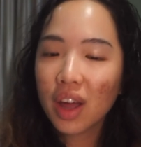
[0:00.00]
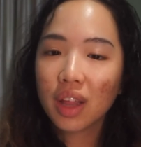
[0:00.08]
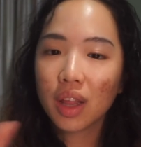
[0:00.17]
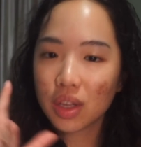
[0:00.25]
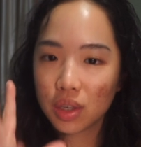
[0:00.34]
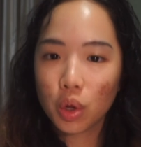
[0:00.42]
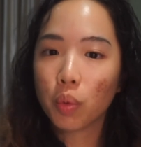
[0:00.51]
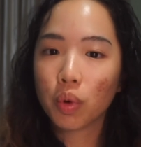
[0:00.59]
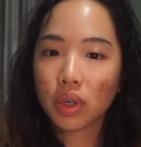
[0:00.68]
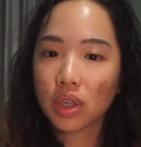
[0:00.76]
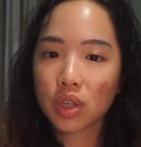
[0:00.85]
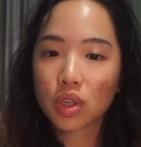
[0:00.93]
The slow
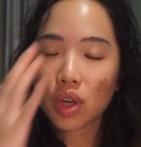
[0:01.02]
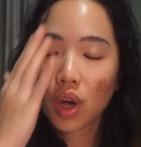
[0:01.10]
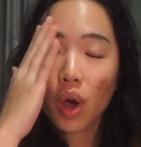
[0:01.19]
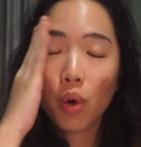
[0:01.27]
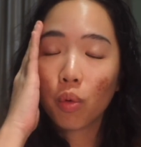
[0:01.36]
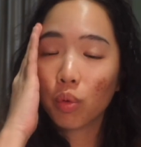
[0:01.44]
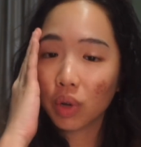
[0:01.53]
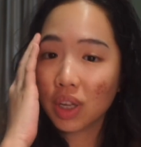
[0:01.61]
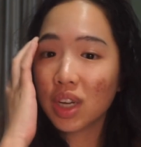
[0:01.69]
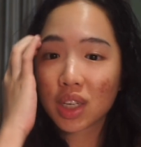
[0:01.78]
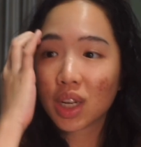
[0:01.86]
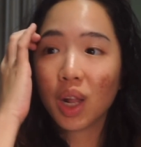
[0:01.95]
burn is
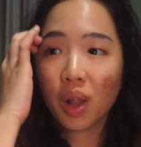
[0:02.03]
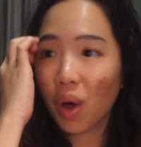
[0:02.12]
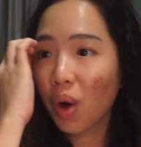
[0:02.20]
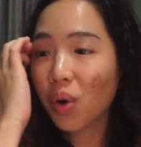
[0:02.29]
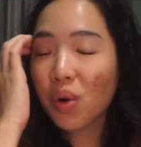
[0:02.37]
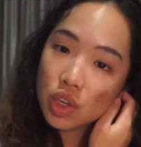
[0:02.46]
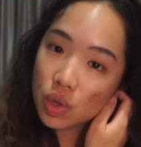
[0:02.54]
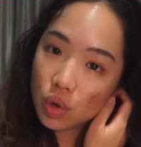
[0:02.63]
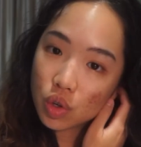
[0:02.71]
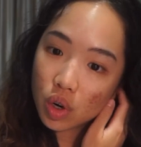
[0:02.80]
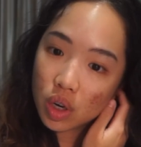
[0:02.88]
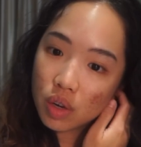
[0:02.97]
really slow. So
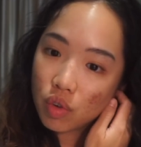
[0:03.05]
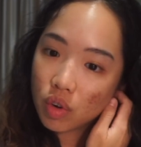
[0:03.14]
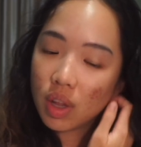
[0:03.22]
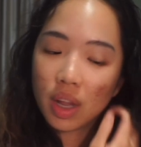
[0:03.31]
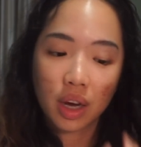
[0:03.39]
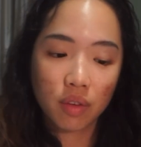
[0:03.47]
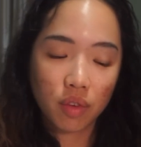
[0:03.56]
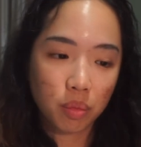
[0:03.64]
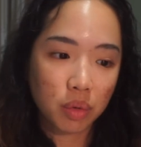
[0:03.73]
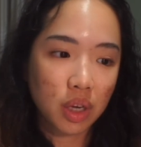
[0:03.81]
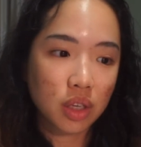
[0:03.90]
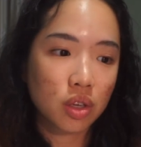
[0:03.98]
sorry for the lack of
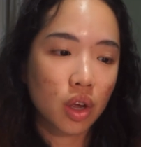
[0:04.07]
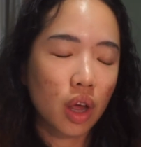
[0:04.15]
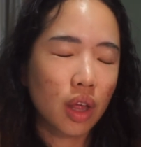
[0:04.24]
updates.